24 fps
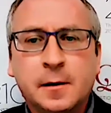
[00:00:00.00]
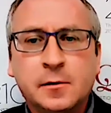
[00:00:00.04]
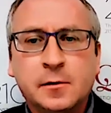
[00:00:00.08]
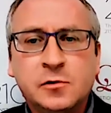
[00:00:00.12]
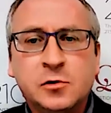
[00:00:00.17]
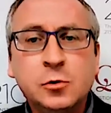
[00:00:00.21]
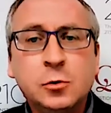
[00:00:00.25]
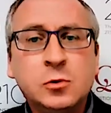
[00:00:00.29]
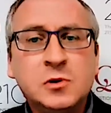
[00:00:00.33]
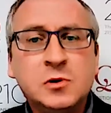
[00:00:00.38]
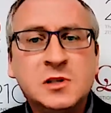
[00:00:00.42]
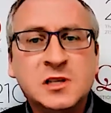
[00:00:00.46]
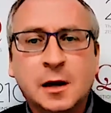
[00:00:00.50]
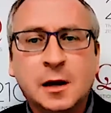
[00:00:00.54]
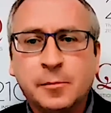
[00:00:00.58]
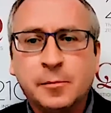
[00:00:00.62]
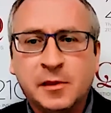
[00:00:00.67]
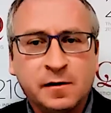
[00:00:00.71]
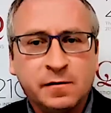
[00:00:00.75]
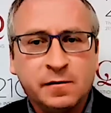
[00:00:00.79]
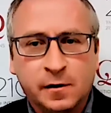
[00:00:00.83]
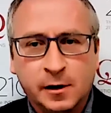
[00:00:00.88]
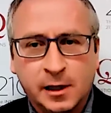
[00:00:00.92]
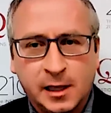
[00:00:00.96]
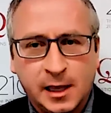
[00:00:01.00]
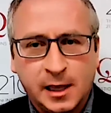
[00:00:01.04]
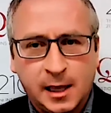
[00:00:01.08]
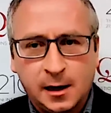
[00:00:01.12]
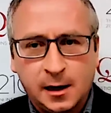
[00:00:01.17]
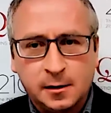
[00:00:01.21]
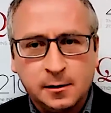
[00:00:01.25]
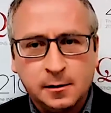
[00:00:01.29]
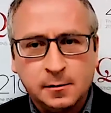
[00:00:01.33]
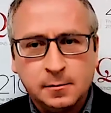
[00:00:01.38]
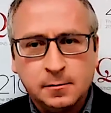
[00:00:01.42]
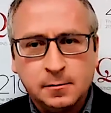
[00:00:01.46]
do something for
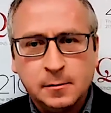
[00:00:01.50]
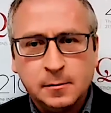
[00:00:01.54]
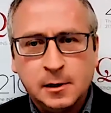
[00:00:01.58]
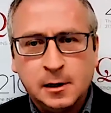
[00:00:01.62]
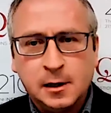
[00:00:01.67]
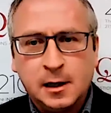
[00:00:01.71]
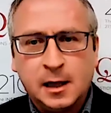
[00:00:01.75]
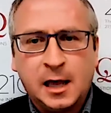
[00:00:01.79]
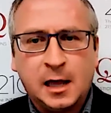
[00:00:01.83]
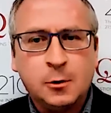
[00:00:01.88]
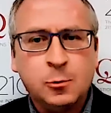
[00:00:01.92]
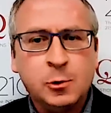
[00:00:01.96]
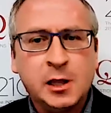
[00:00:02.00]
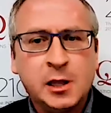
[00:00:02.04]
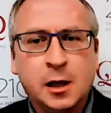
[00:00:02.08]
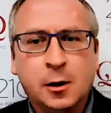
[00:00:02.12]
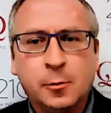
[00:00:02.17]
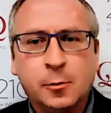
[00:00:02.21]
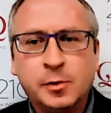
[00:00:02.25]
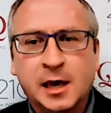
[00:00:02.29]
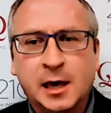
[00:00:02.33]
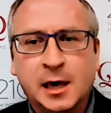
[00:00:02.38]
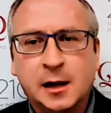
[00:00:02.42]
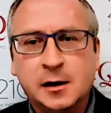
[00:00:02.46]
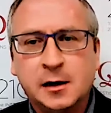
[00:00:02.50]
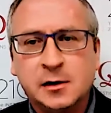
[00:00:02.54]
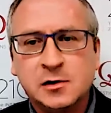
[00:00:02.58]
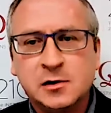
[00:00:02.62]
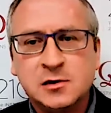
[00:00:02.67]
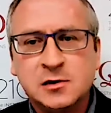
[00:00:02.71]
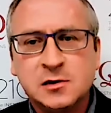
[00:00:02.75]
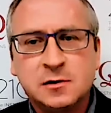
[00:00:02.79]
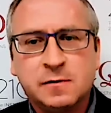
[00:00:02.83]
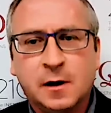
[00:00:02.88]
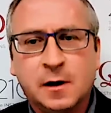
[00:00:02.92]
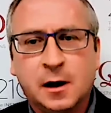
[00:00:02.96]
Canada? How do we help Canada
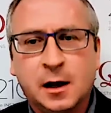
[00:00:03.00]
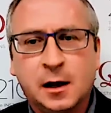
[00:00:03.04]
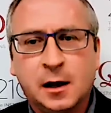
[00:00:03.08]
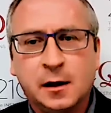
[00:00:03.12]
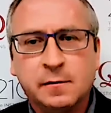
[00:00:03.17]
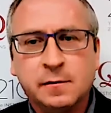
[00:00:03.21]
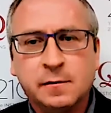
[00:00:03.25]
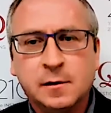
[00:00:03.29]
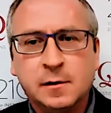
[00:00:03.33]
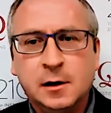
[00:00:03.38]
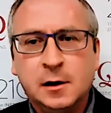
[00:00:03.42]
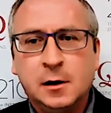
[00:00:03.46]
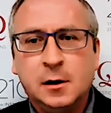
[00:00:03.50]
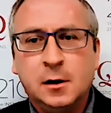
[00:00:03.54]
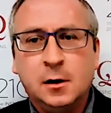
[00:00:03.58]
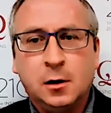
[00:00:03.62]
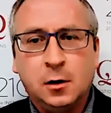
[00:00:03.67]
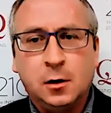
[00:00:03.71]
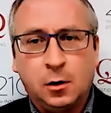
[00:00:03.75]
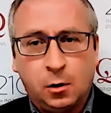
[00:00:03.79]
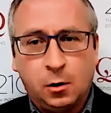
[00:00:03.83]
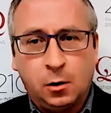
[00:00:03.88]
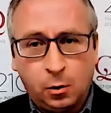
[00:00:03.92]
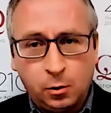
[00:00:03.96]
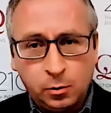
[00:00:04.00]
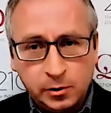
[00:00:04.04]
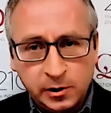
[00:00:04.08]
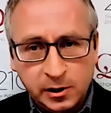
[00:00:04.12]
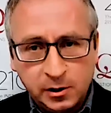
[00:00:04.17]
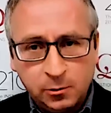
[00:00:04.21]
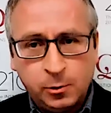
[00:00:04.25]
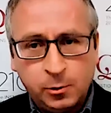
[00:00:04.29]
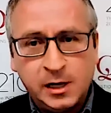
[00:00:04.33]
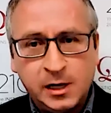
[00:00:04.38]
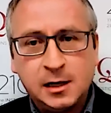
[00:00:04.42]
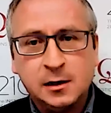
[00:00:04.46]
survive? Only
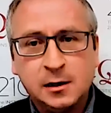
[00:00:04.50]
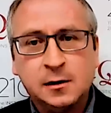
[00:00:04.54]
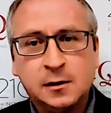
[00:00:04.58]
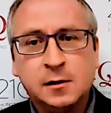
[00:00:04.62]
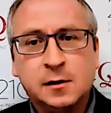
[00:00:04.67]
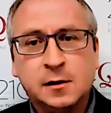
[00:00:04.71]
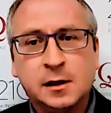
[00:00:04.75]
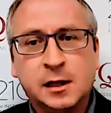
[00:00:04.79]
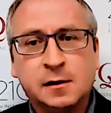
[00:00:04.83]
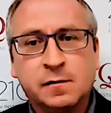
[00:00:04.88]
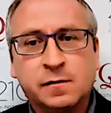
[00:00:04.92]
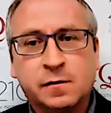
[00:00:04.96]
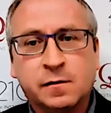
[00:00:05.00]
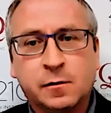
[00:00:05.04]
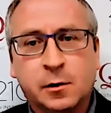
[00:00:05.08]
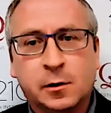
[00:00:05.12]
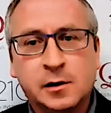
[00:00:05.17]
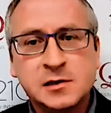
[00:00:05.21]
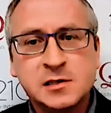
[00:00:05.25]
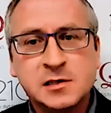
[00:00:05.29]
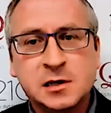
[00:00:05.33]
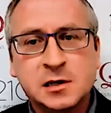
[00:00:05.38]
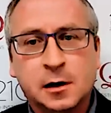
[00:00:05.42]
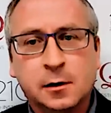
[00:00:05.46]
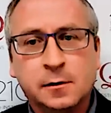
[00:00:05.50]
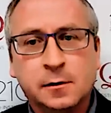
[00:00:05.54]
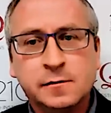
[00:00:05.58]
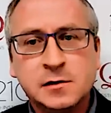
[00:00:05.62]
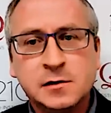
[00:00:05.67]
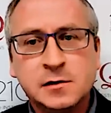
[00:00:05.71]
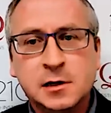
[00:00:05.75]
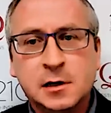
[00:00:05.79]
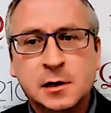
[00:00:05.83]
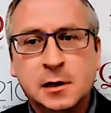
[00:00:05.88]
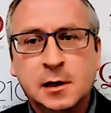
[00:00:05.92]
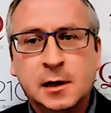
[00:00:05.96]
we can think for
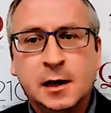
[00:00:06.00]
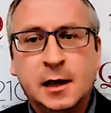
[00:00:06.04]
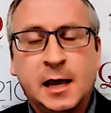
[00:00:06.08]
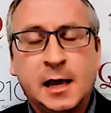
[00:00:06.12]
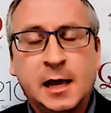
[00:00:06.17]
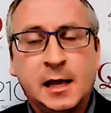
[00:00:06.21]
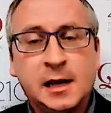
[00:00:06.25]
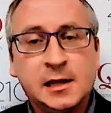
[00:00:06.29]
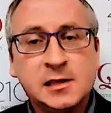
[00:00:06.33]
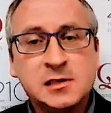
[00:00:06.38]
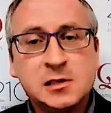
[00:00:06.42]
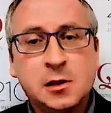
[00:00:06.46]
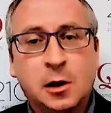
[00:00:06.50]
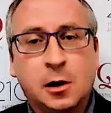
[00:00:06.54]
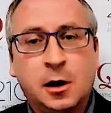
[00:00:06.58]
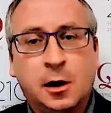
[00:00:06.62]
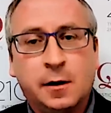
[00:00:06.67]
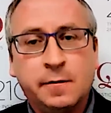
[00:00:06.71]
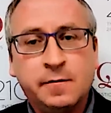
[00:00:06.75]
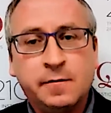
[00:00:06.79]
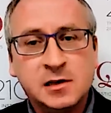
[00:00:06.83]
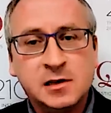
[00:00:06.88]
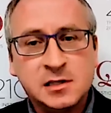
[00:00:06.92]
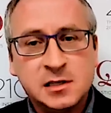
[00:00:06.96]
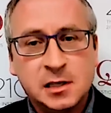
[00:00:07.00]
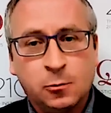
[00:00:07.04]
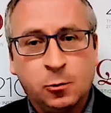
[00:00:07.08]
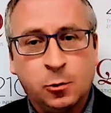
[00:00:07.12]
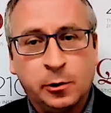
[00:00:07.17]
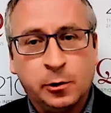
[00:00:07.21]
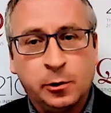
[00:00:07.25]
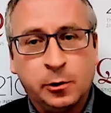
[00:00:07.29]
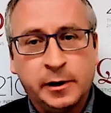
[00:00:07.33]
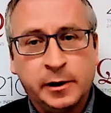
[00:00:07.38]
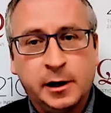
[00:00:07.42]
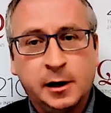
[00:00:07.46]
ourselves. And it's not obvious that
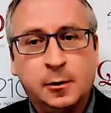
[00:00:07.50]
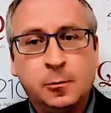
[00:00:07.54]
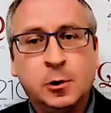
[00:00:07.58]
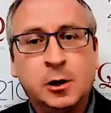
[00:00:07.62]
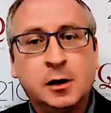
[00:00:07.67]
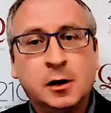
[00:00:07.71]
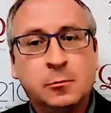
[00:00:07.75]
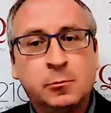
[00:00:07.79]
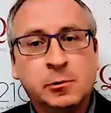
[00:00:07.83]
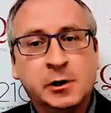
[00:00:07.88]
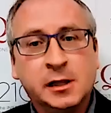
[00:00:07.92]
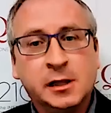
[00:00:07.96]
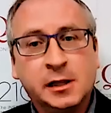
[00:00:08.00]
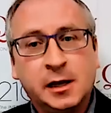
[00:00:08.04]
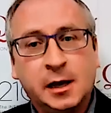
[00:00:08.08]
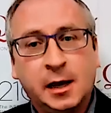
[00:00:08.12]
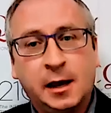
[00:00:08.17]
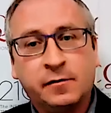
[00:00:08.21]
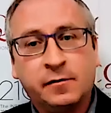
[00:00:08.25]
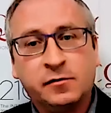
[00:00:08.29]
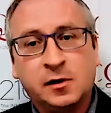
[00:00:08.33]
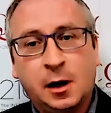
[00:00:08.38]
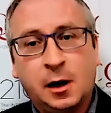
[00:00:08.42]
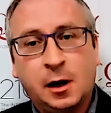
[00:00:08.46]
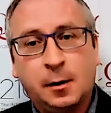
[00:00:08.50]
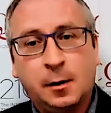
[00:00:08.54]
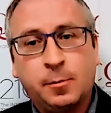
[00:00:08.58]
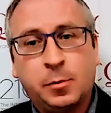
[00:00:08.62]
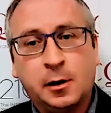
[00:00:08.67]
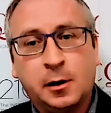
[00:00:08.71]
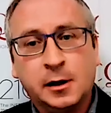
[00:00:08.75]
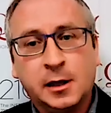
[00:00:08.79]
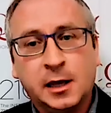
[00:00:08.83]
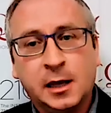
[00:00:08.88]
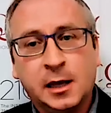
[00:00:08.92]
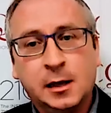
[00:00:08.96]
we're there. We're going to really have to up
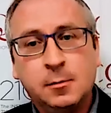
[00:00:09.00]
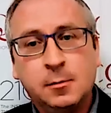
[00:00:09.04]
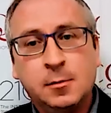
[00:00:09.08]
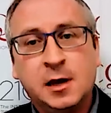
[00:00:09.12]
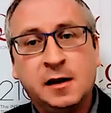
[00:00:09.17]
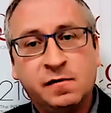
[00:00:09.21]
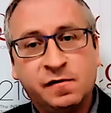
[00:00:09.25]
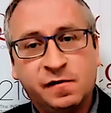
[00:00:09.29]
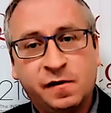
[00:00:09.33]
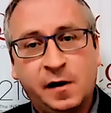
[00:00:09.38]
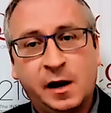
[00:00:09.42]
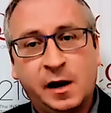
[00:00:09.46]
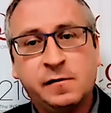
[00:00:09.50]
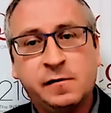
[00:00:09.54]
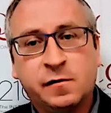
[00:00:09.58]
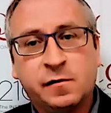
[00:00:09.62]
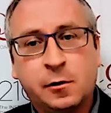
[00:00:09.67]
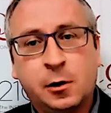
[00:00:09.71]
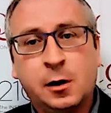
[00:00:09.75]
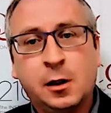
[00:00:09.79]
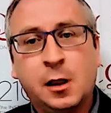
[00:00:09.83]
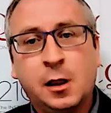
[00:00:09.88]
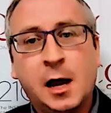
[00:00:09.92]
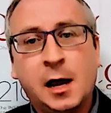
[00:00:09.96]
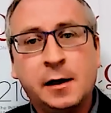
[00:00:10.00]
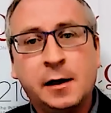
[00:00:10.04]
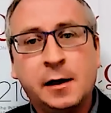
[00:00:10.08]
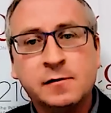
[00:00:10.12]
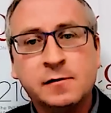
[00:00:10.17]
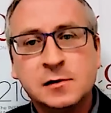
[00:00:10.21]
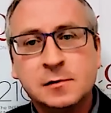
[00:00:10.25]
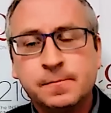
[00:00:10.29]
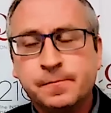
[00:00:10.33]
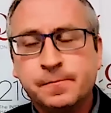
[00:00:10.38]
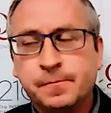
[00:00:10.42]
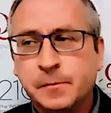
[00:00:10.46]
our game and fight for our
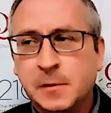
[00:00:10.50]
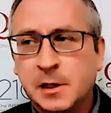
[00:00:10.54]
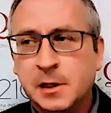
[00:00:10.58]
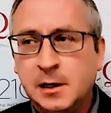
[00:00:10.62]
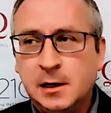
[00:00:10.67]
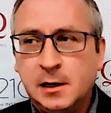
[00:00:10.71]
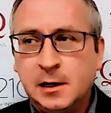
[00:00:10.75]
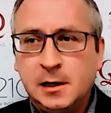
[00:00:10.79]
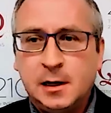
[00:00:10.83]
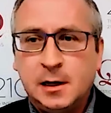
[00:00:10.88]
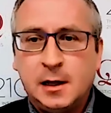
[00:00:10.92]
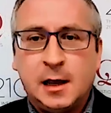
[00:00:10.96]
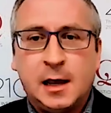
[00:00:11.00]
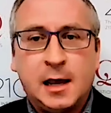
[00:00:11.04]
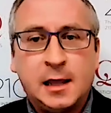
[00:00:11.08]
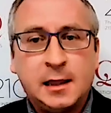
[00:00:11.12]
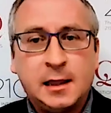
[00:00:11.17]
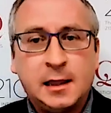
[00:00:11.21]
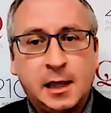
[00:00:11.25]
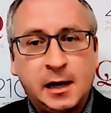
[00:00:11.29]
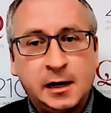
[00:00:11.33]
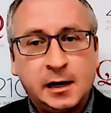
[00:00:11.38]
lives. And then